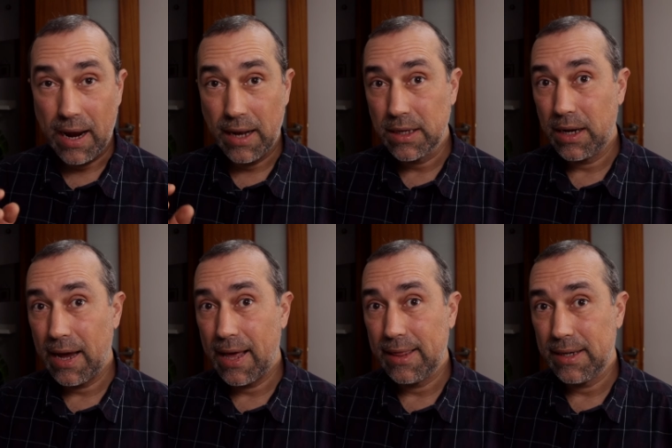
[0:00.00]
It's going to
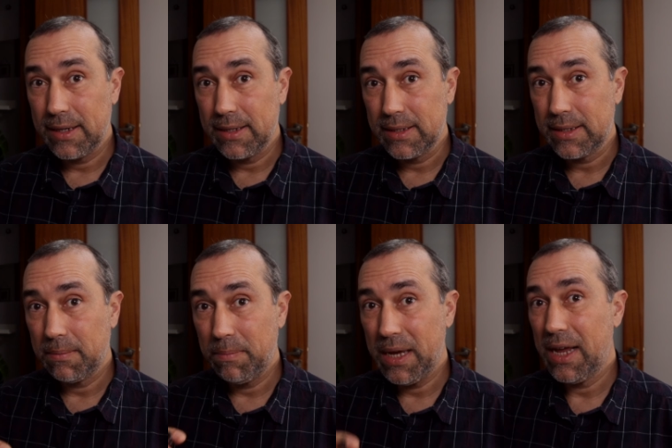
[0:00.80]
add this
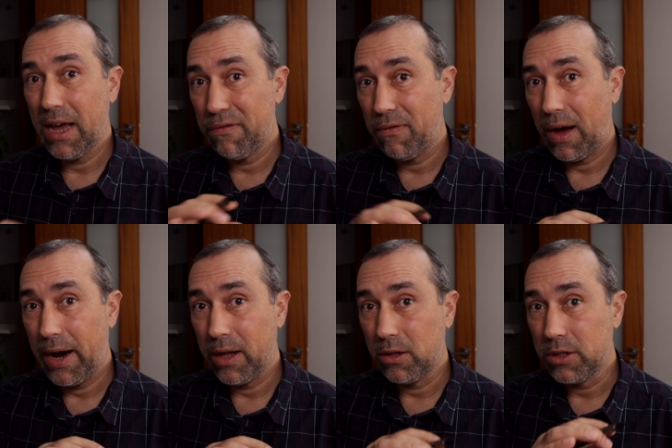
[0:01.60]
PDF
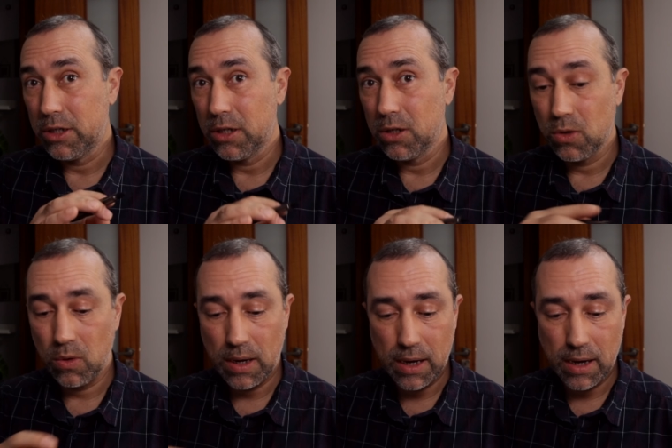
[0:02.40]
file
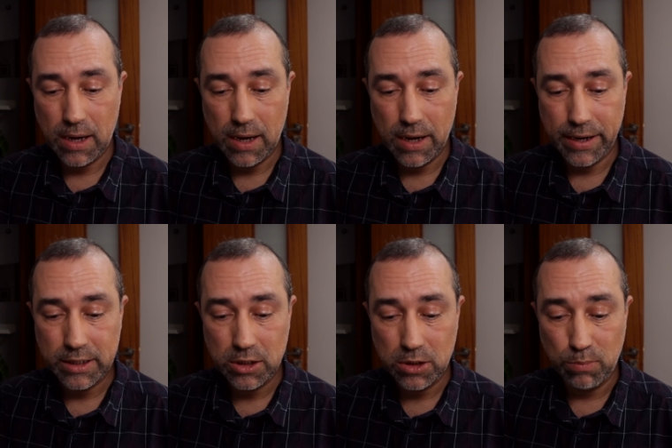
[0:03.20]
to uh, an
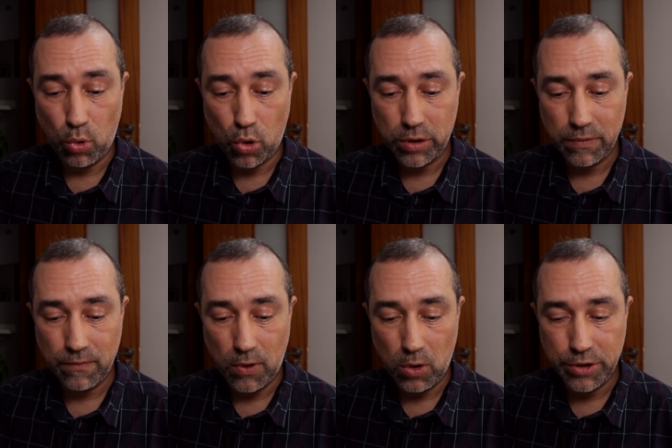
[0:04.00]
export
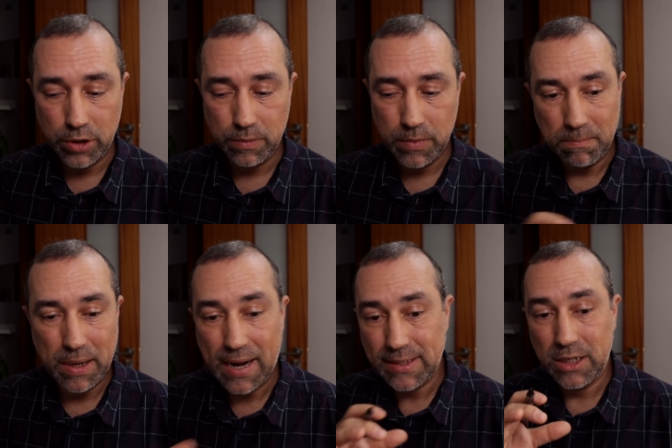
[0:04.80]
folder.
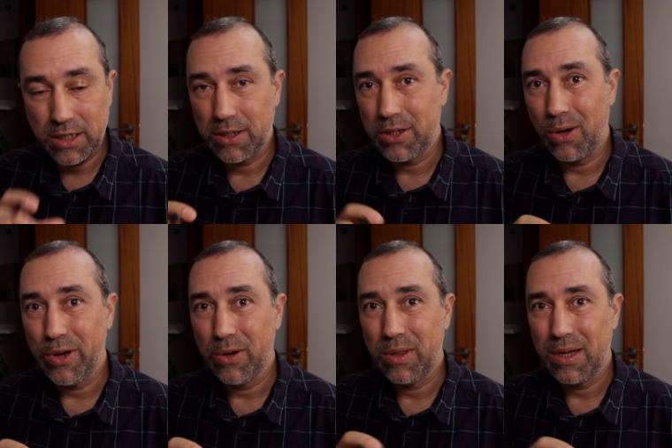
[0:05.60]
But as I just
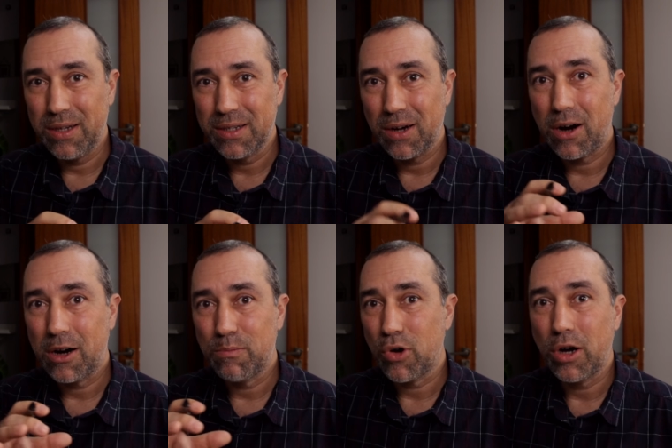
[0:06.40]
told you, these
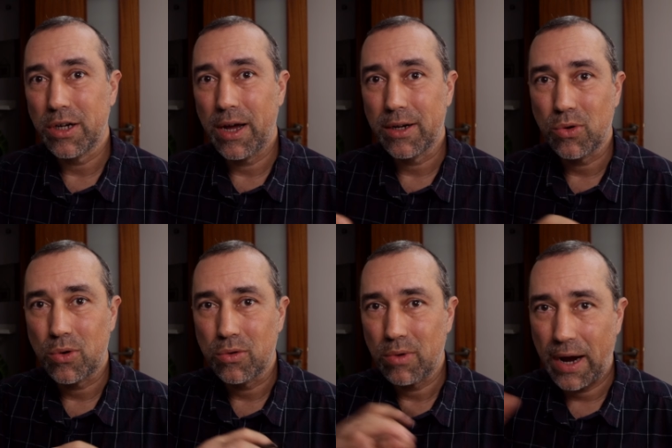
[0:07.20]
are projects
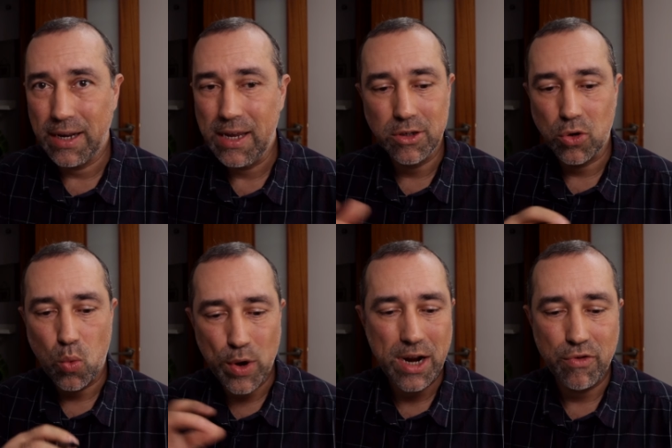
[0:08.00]
or ideas or
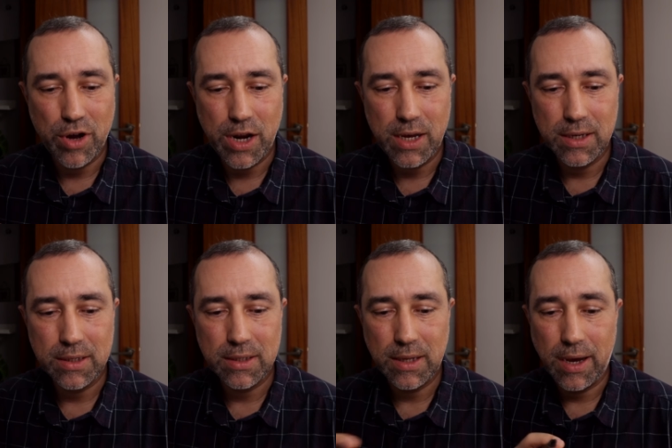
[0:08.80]
whatever it
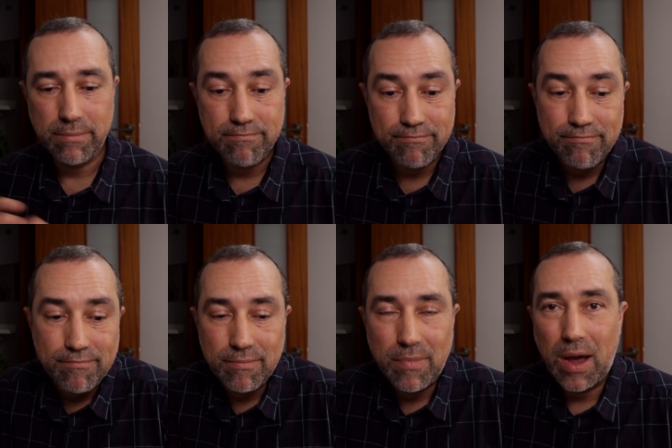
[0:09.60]
is that
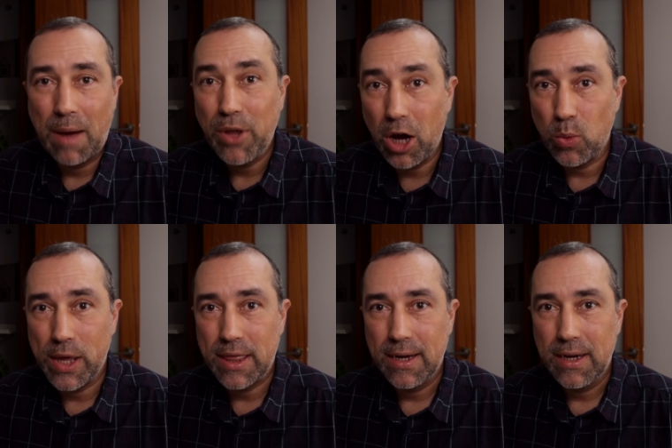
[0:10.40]
I'm done
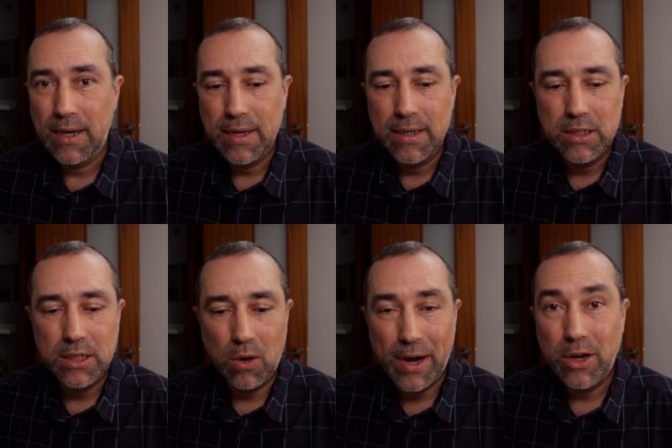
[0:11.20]
with.
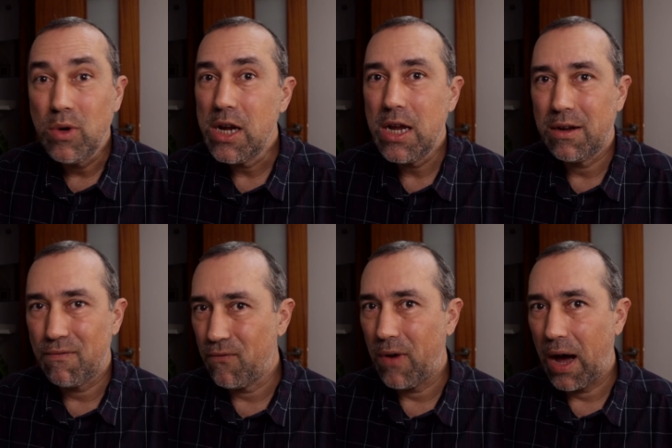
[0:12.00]
So I don't need to
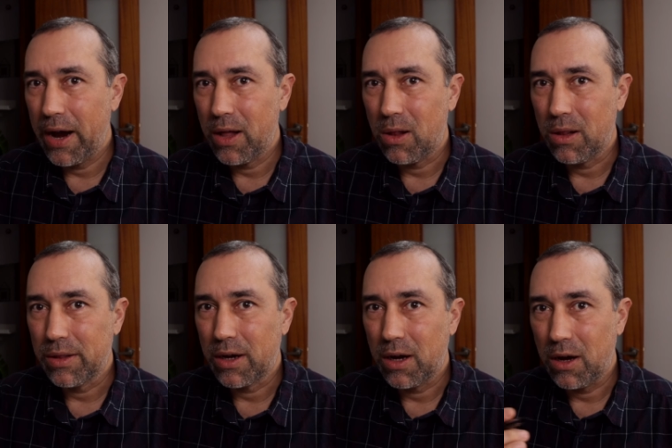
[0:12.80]
file
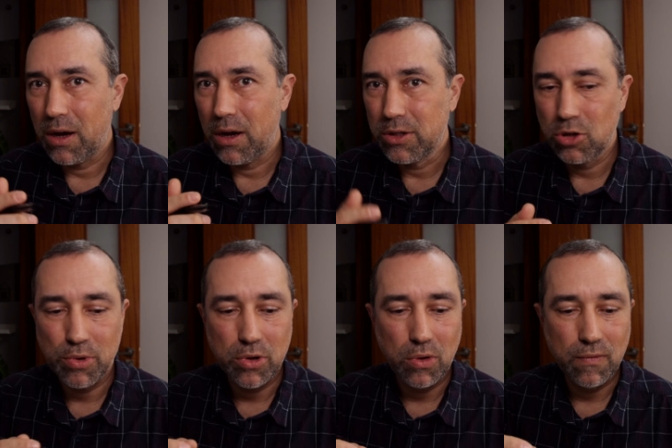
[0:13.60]
the uh,
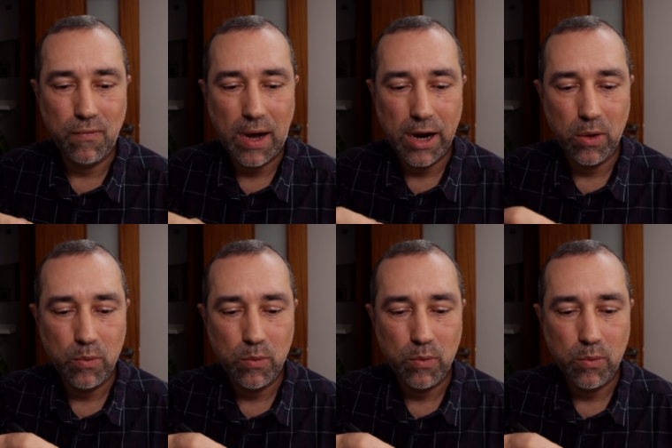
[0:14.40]
Supernote file.